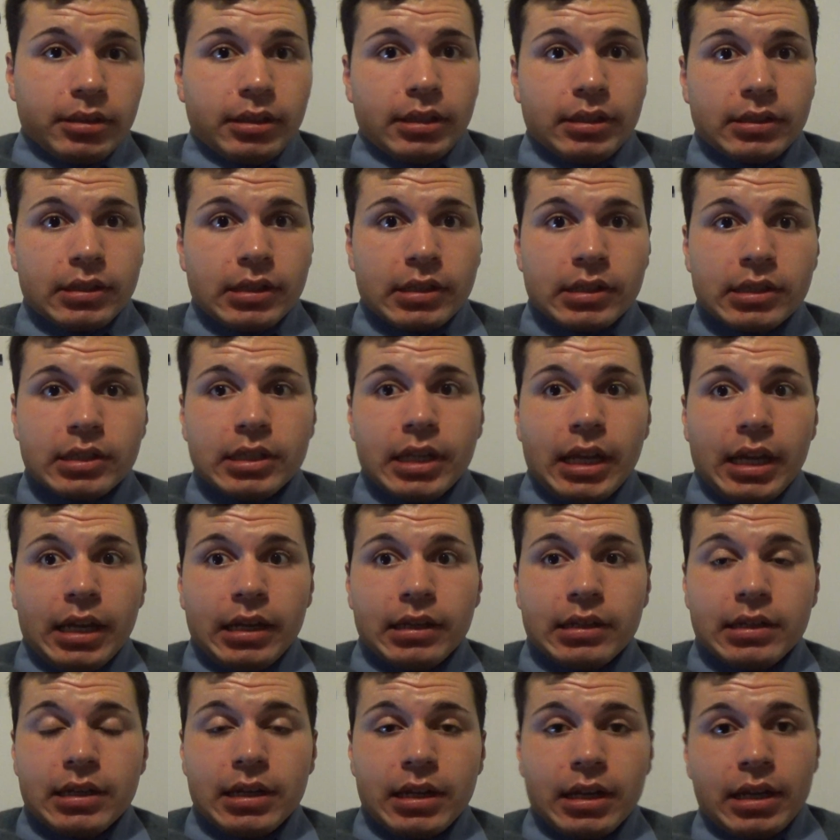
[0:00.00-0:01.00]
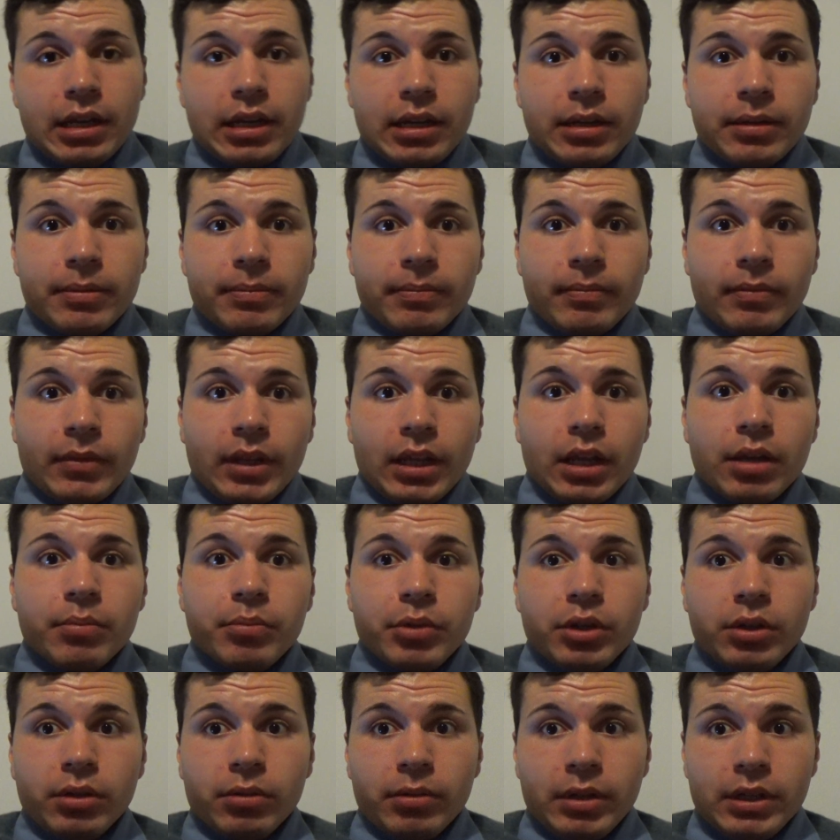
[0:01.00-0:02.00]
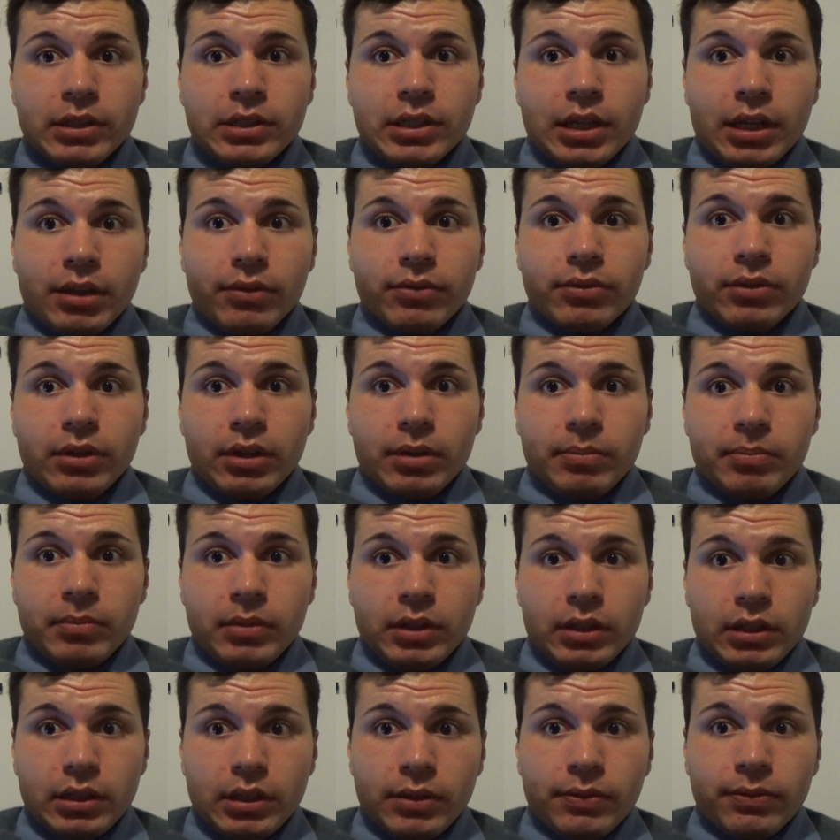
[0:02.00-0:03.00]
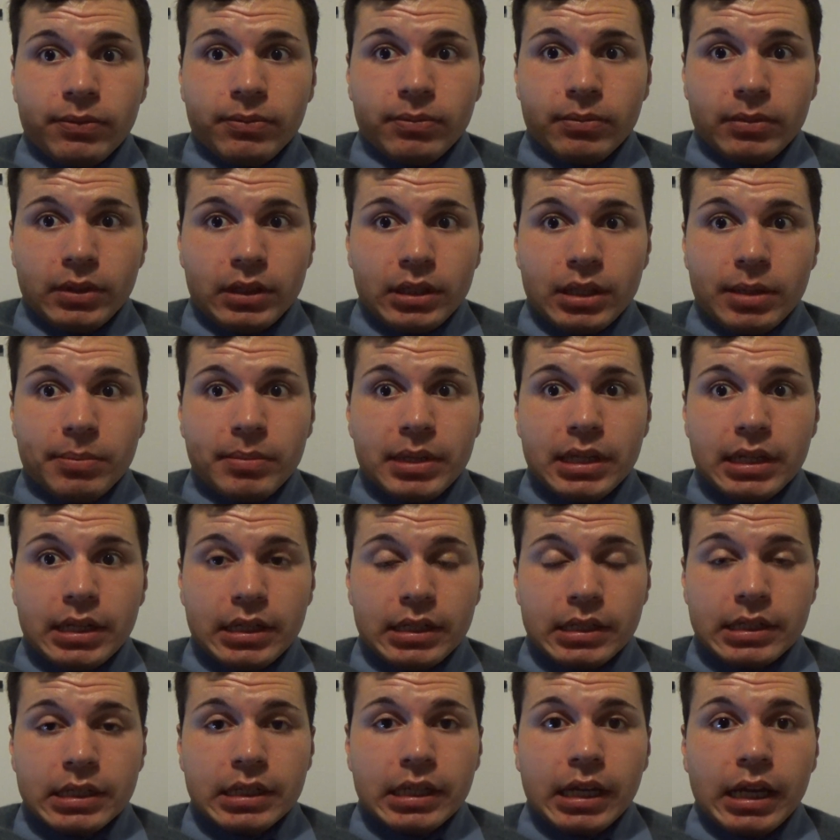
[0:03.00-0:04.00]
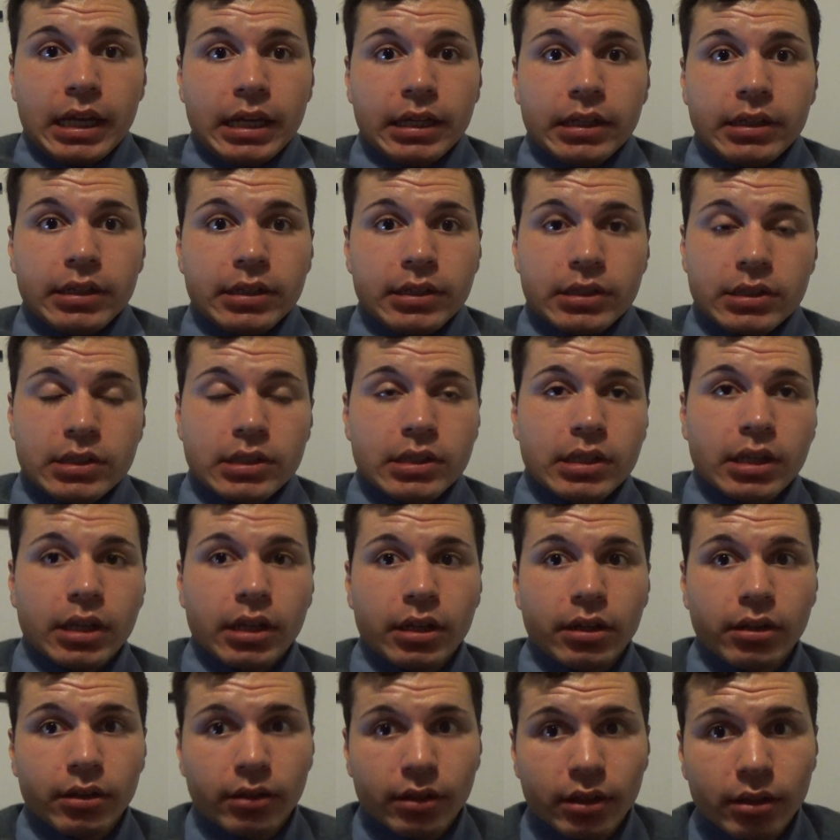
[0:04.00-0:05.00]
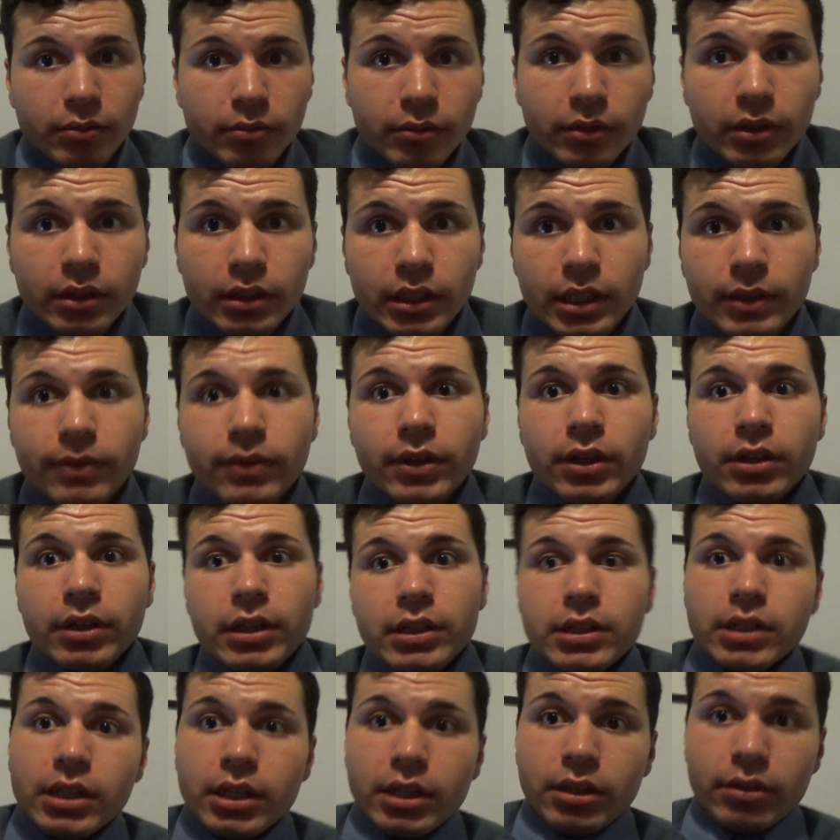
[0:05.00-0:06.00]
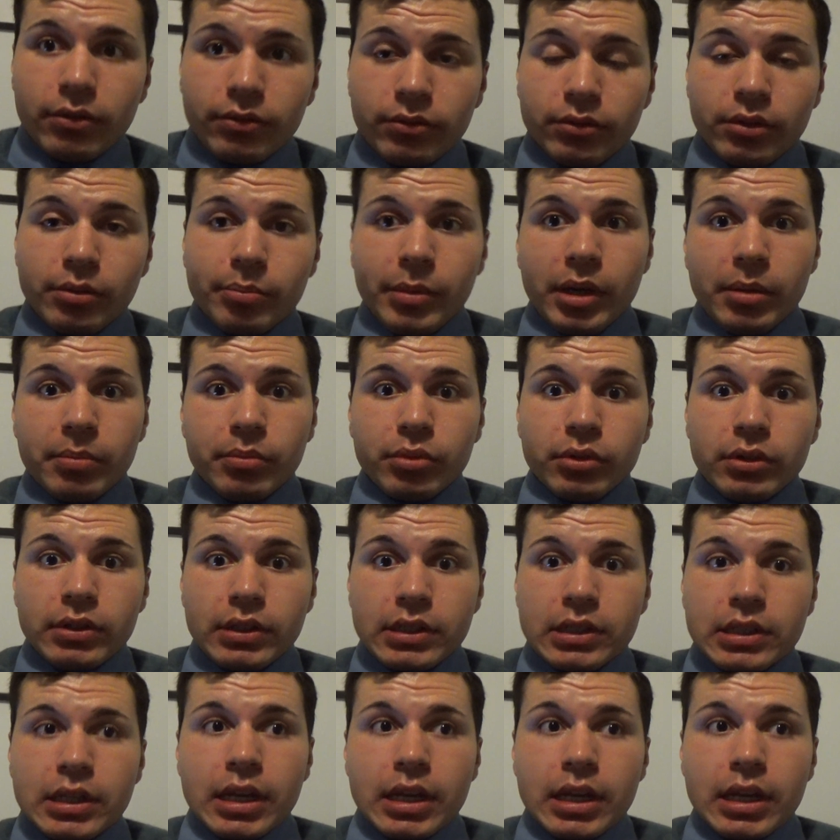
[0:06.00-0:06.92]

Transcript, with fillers: It's a sad day. And we always have um, the, the minute silence uh, on the very day of Remembrance